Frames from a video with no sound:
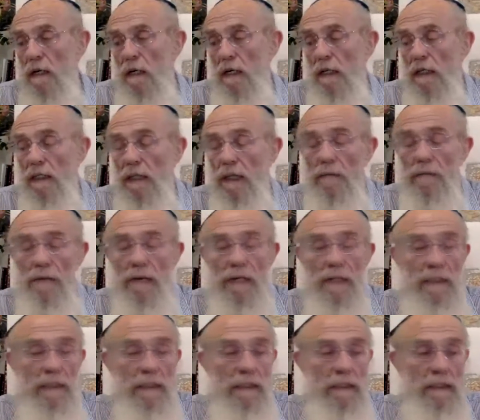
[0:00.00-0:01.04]
He came back
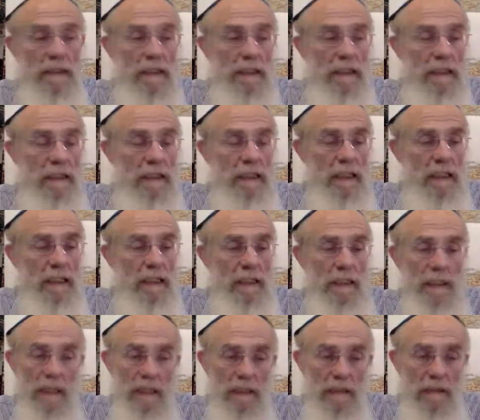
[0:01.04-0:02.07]
and he's
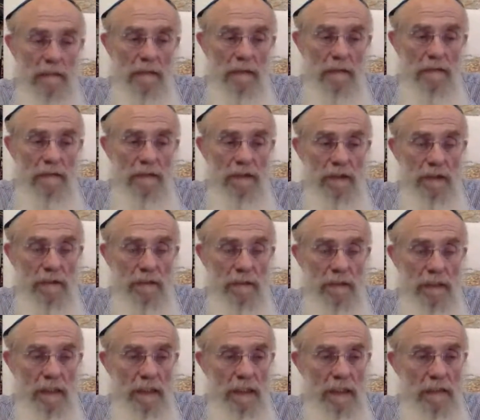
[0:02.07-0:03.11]
not a Lubavitcher, but
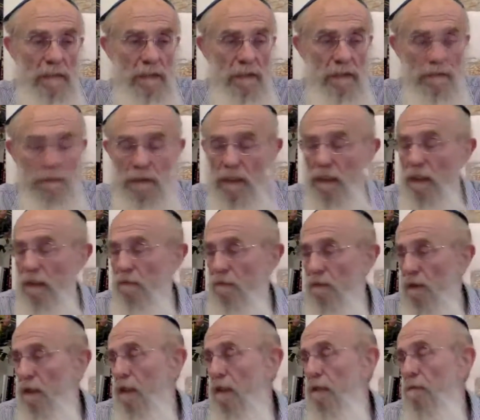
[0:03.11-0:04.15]
he was really,
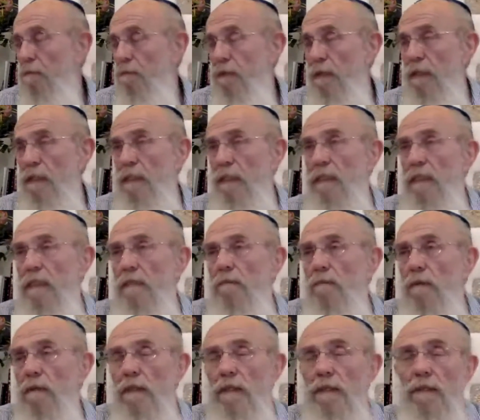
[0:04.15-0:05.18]
really impressed. I said,
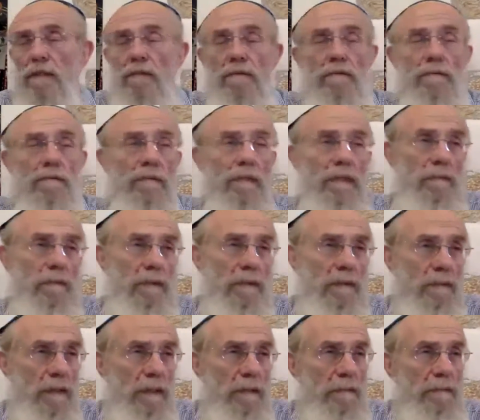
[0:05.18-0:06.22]
what
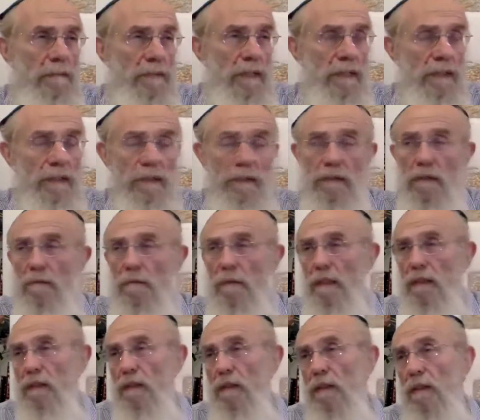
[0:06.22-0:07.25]
impressed you so
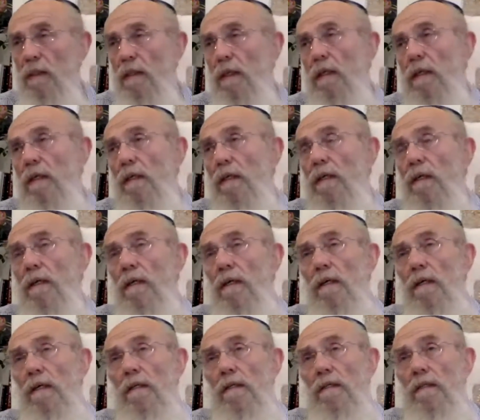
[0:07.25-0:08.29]
much?
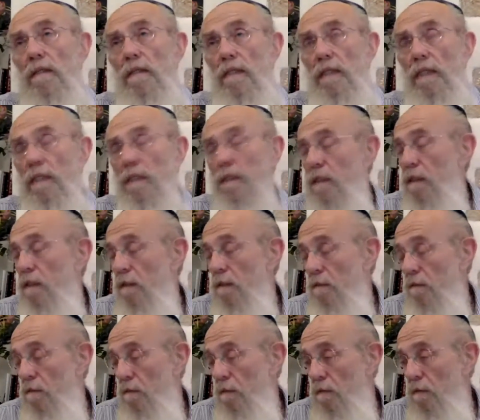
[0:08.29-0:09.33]
He says,
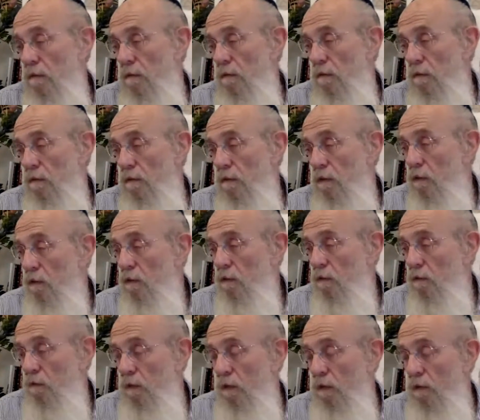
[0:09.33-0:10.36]

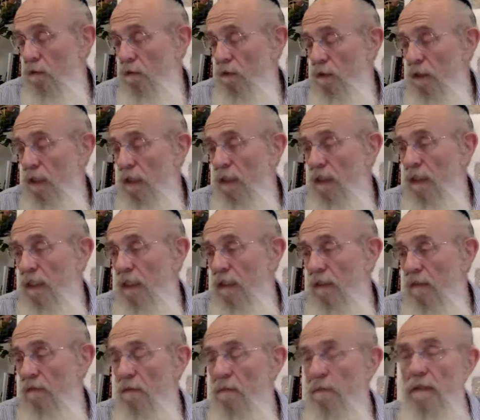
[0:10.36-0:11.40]
you realize that the
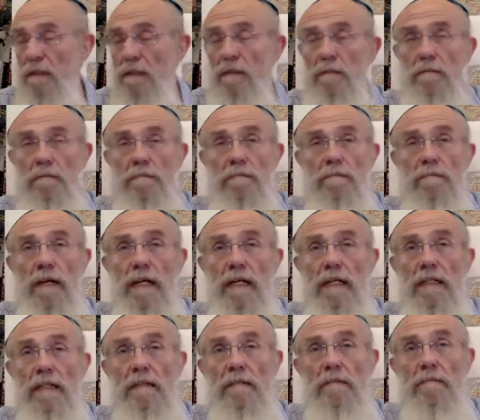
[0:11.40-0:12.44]
Rebbe
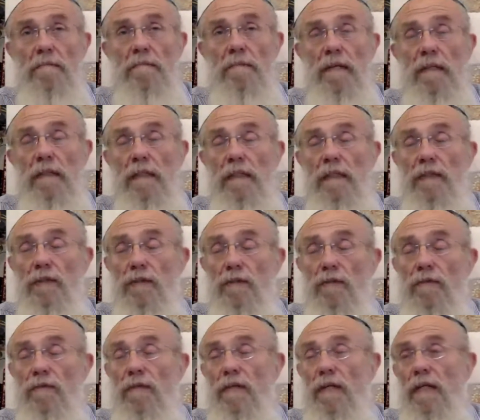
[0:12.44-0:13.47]
made Bali
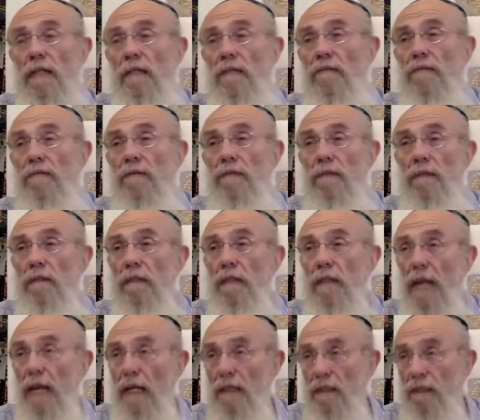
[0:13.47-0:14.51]
Tshuva out of real
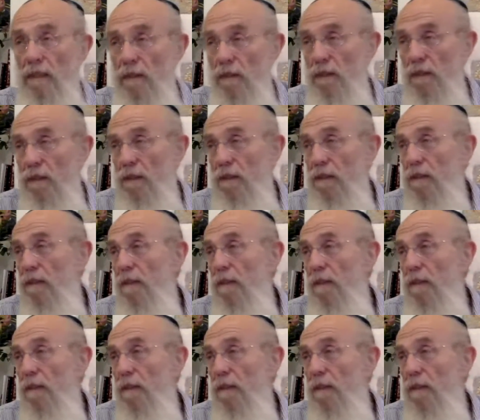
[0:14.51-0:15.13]
gangsters?